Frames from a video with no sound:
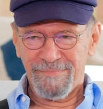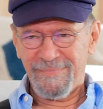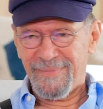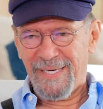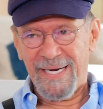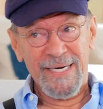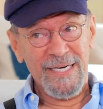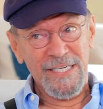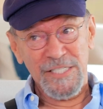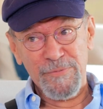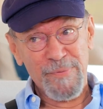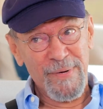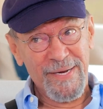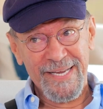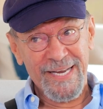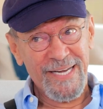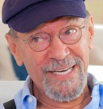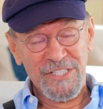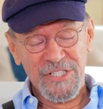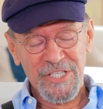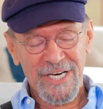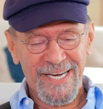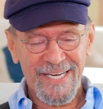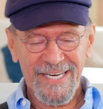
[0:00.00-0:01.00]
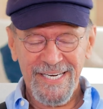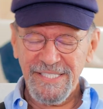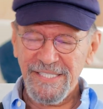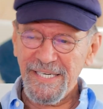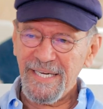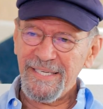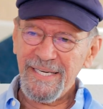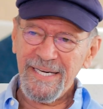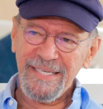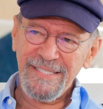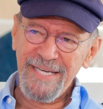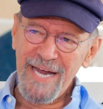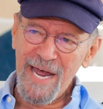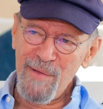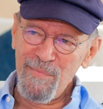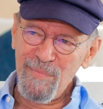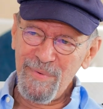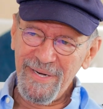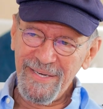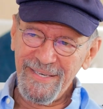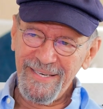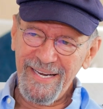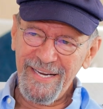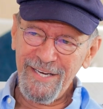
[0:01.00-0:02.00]
I didn't speak any Chinese at that time,
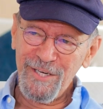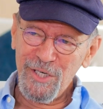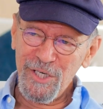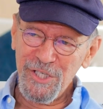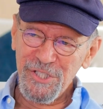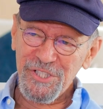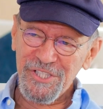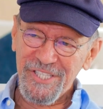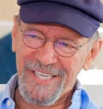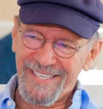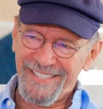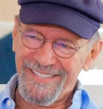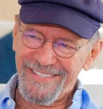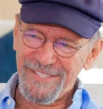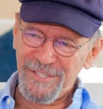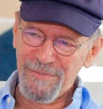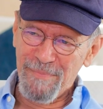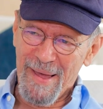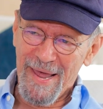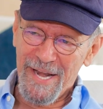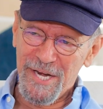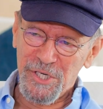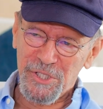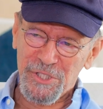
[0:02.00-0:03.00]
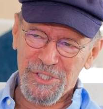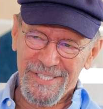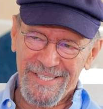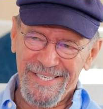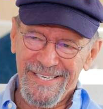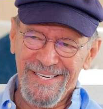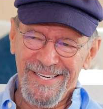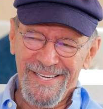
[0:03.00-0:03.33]
and English and Spanish.